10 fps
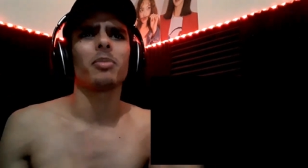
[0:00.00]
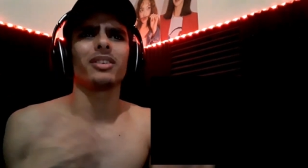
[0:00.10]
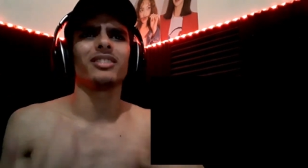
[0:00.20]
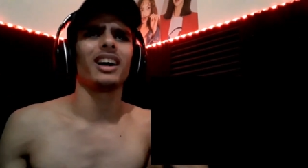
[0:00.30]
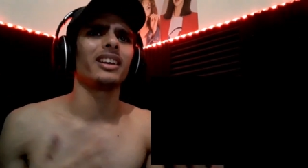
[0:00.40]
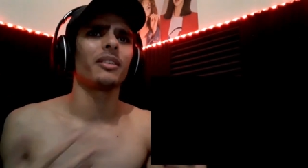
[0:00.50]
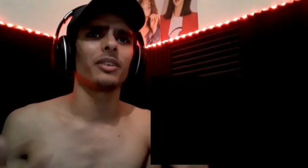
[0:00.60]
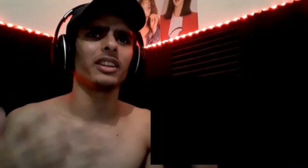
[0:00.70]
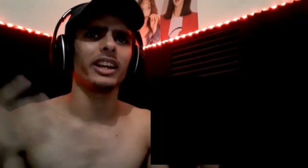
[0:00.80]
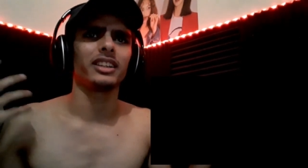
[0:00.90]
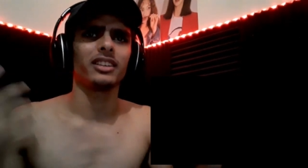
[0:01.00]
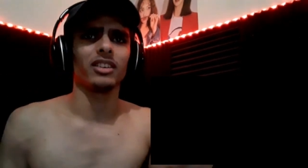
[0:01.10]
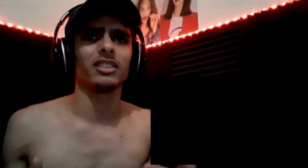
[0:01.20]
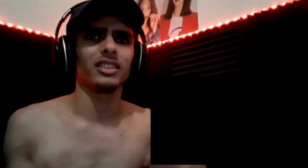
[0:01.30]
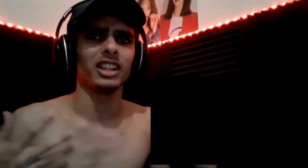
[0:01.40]
but I never, like,
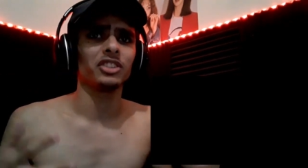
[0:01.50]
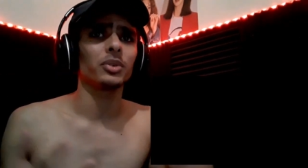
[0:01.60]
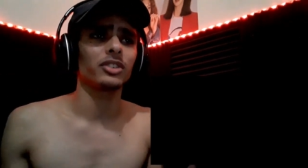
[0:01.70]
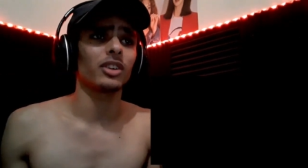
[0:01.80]
got into it.